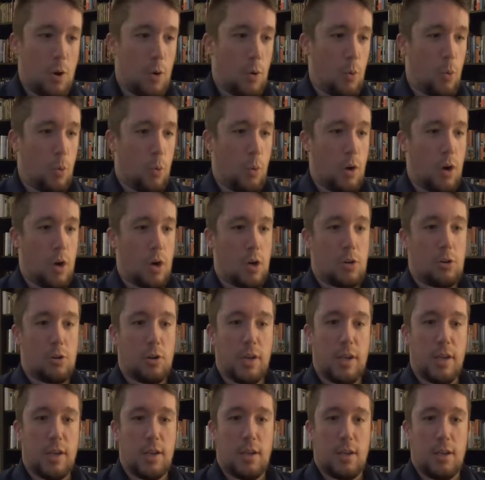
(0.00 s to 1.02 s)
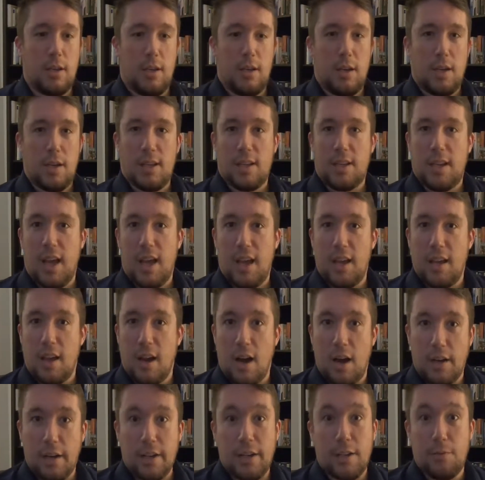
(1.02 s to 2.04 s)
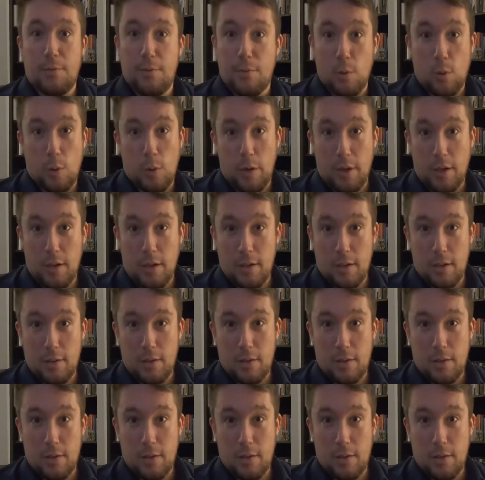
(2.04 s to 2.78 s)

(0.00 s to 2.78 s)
watery, chaotic void,